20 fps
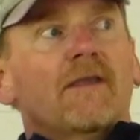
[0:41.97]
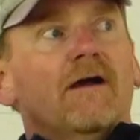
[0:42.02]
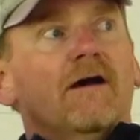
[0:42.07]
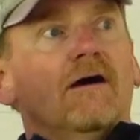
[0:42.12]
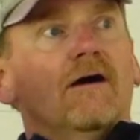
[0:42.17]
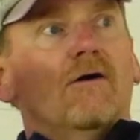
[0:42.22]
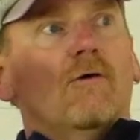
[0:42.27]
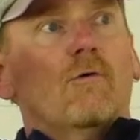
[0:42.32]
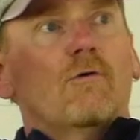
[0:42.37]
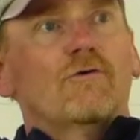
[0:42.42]

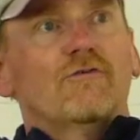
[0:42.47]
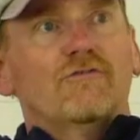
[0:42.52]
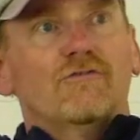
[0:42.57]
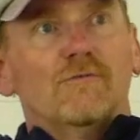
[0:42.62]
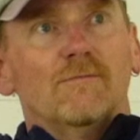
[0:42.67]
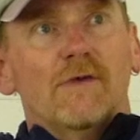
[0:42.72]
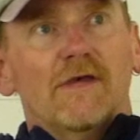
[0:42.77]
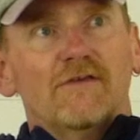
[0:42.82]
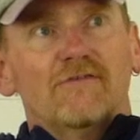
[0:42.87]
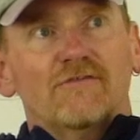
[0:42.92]

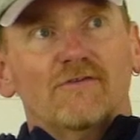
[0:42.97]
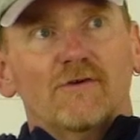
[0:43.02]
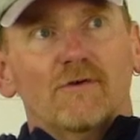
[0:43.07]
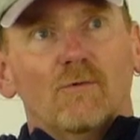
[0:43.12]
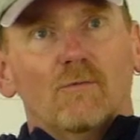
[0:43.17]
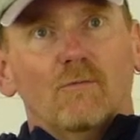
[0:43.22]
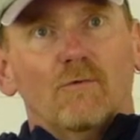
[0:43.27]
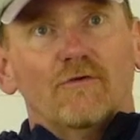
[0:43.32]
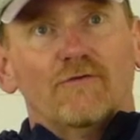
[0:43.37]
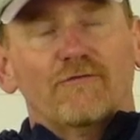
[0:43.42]
Horseshoe
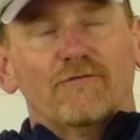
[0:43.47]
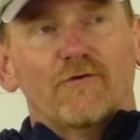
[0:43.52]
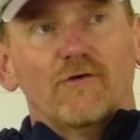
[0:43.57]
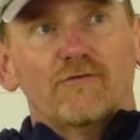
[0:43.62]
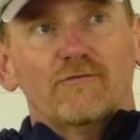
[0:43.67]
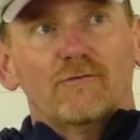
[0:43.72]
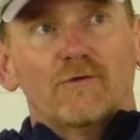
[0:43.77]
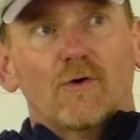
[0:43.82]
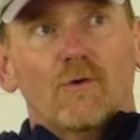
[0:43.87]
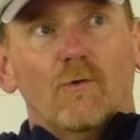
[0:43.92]
Mesa was
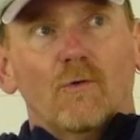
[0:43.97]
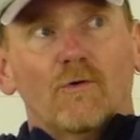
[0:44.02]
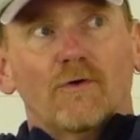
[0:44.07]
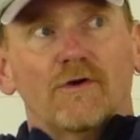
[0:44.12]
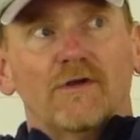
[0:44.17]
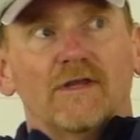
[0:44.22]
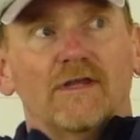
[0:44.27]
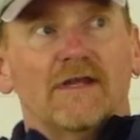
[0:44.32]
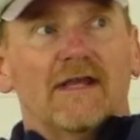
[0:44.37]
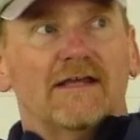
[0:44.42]
first
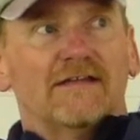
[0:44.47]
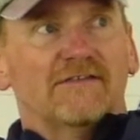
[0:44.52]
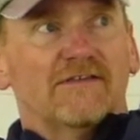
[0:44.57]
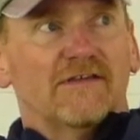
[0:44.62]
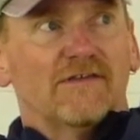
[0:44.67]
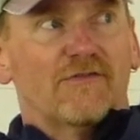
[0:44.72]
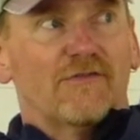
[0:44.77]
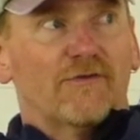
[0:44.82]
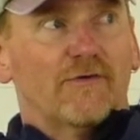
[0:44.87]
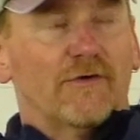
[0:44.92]
recorded in
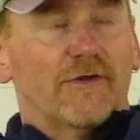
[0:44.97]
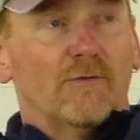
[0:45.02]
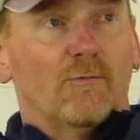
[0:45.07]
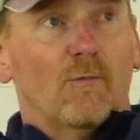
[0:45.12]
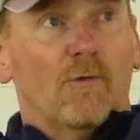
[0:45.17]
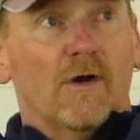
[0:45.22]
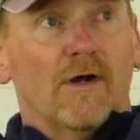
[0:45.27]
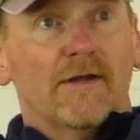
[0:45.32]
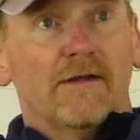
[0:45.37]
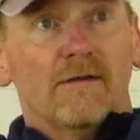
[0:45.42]

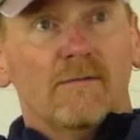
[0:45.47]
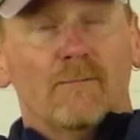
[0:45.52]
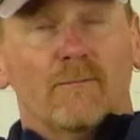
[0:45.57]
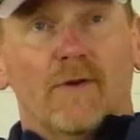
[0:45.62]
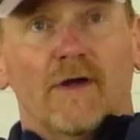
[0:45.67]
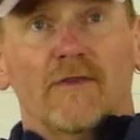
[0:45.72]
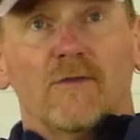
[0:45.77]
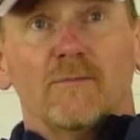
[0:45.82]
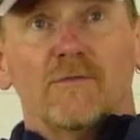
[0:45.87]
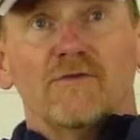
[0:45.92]
1931
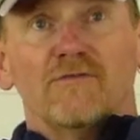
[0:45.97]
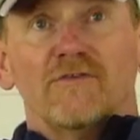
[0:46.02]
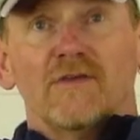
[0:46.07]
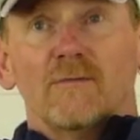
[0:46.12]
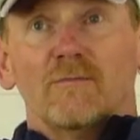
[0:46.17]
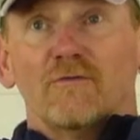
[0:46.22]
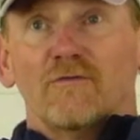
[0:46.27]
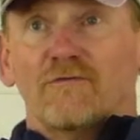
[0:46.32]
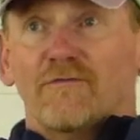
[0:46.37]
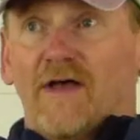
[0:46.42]
by the
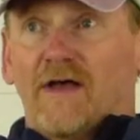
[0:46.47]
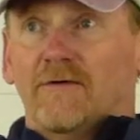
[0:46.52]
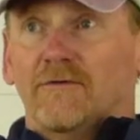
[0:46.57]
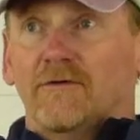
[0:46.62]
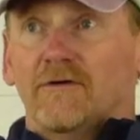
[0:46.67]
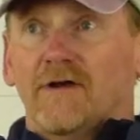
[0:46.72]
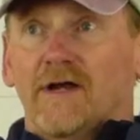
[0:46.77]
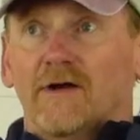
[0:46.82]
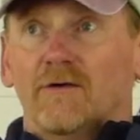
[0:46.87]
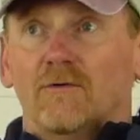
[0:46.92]
museum's
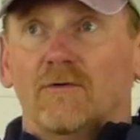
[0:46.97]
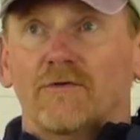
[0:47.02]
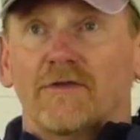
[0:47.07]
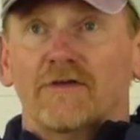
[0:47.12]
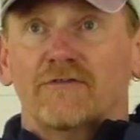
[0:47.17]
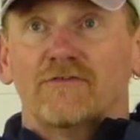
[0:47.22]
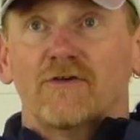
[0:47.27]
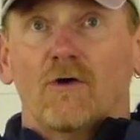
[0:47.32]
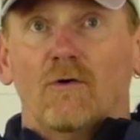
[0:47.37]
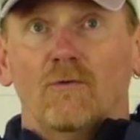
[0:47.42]
founder, Harold
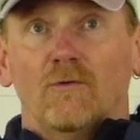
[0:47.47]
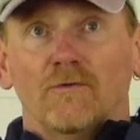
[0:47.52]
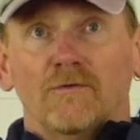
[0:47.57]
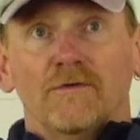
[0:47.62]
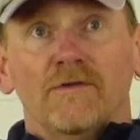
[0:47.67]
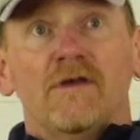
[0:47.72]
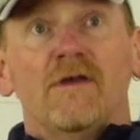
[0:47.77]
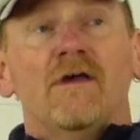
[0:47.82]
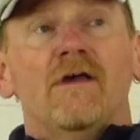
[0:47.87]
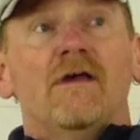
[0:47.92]
S.
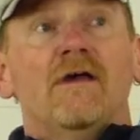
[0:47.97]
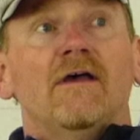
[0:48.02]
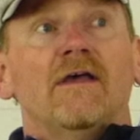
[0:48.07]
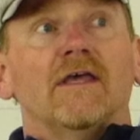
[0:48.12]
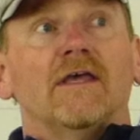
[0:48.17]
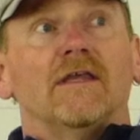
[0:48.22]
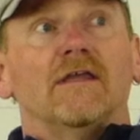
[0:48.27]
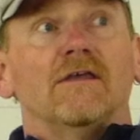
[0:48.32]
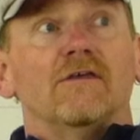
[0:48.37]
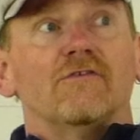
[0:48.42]
Colton.
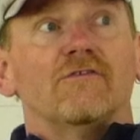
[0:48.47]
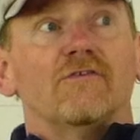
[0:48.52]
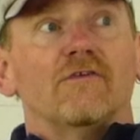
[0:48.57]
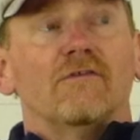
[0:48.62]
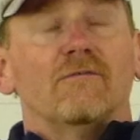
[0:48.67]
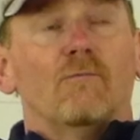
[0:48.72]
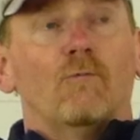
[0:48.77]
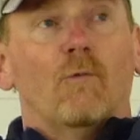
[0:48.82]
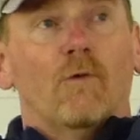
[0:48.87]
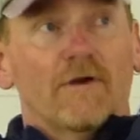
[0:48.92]
It
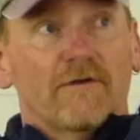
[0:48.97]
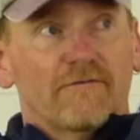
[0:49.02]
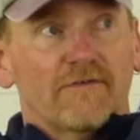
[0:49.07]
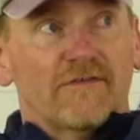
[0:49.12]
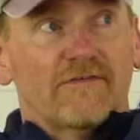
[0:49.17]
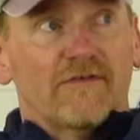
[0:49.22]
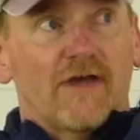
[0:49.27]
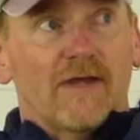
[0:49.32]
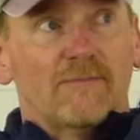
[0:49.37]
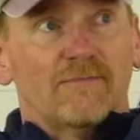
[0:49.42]
is one of
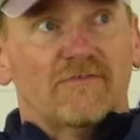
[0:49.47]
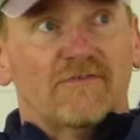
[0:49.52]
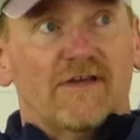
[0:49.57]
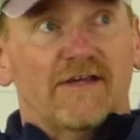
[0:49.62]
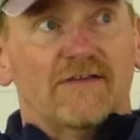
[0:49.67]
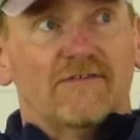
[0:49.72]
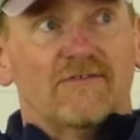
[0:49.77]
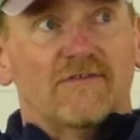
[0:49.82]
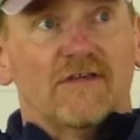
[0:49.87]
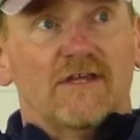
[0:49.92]
the type
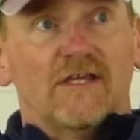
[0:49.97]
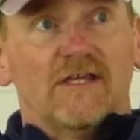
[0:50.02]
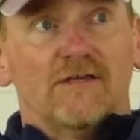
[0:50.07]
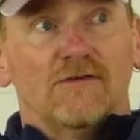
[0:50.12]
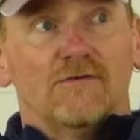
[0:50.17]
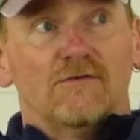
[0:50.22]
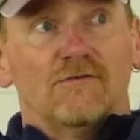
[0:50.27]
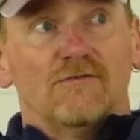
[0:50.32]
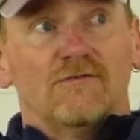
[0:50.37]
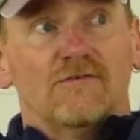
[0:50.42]
sites that
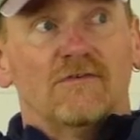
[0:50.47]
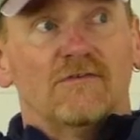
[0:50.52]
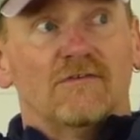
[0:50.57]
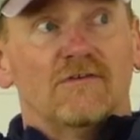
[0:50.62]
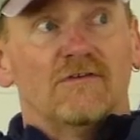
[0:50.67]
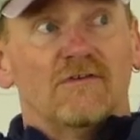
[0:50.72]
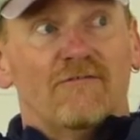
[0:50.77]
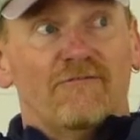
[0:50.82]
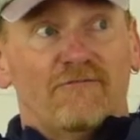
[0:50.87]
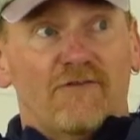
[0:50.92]
he used
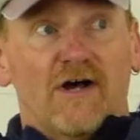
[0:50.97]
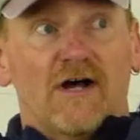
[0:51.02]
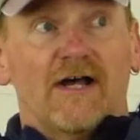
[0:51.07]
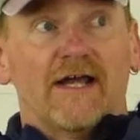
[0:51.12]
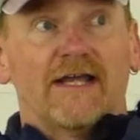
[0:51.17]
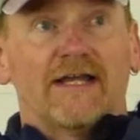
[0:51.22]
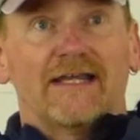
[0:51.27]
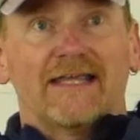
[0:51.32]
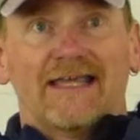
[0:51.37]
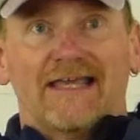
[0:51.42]
to
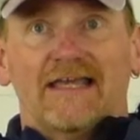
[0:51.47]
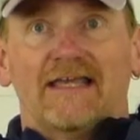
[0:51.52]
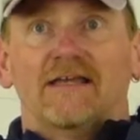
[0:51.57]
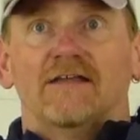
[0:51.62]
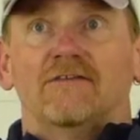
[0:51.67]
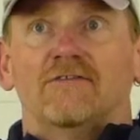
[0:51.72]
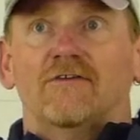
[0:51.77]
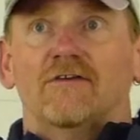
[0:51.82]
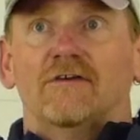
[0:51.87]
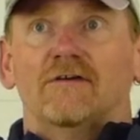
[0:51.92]
define
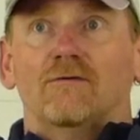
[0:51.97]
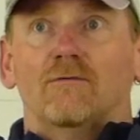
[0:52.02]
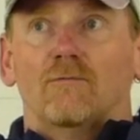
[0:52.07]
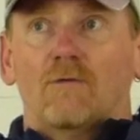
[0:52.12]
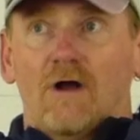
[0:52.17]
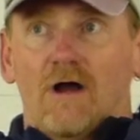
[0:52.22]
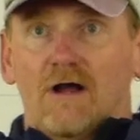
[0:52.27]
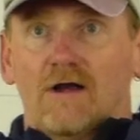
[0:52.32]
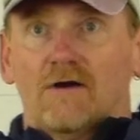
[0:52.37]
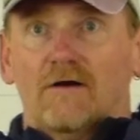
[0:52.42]
Kayenta
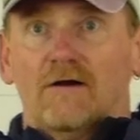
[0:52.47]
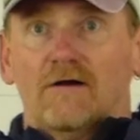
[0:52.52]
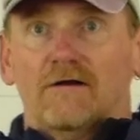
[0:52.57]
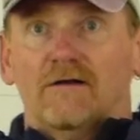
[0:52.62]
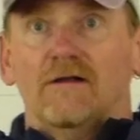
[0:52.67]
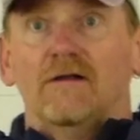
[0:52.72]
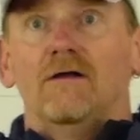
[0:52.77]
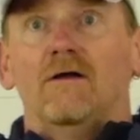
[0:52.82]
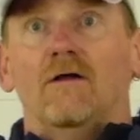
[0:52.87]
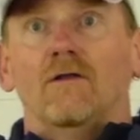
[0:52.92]
rock art,
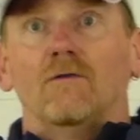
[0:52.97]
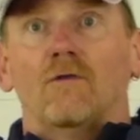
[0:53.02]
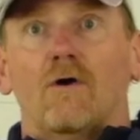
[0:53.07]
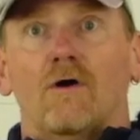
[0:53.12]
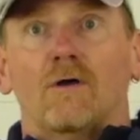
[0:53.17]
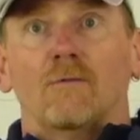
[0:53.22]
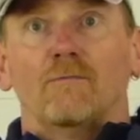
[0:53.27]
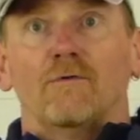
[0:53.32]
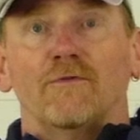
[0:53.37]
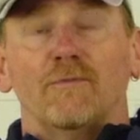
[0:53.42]

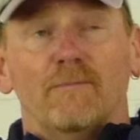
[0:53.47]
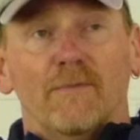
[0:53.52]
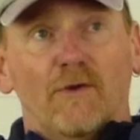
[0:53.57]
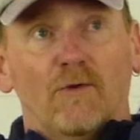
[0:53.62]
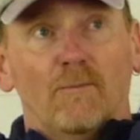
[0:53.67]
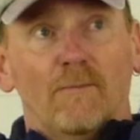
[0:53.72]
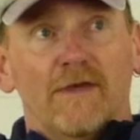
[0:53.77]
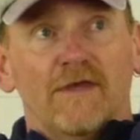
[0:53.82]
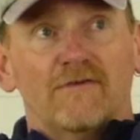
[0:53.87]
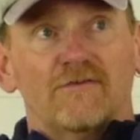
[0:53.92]
along with
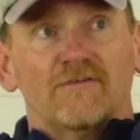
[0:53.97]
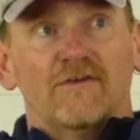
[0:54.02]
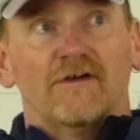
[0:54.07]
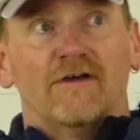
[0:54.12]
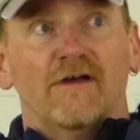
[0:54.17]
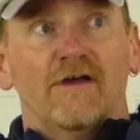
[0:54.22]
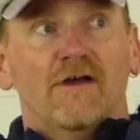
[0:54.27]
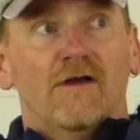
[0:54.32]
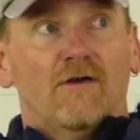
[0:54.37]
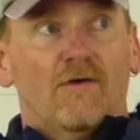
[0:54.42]
Middle
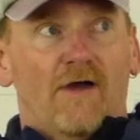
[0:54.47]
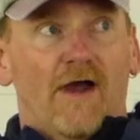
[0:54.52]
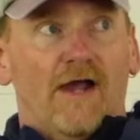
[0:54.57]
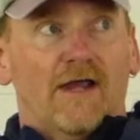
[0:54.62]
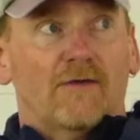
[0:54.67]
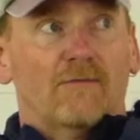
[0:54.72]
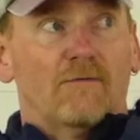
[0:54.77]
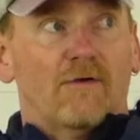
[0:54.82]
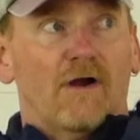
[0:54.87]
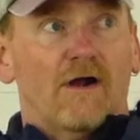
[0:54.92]
Mesa,
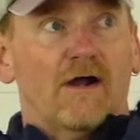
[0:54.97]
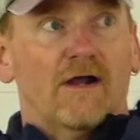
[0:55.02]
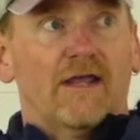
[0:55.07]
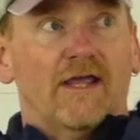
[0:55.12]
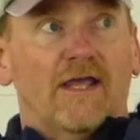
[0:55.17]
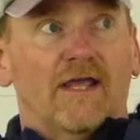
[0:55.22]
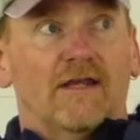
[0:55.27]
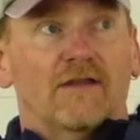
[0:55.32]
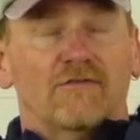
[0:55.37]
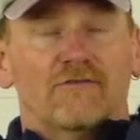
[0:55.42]
Kraken Rock,
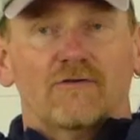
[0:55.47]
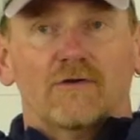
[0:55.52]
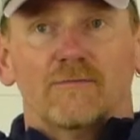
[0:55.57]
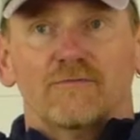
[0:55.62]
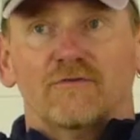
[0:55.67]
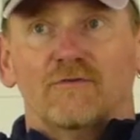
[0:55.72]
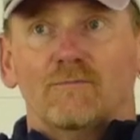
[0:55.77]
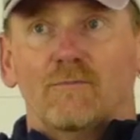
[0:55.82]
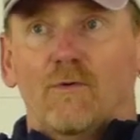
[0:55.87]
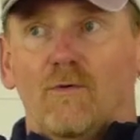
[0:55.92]
and
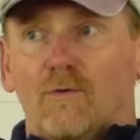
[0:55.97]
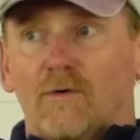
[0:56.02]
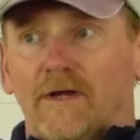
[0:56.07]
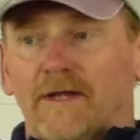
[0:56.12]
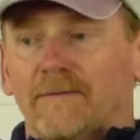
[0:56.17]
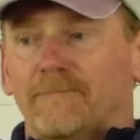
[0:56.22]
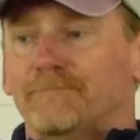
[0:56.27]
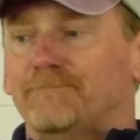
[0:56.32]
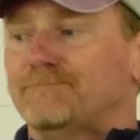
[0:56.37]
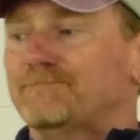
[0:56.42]
Inscription
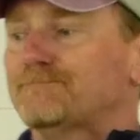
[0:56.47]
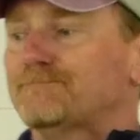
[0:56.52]
Point.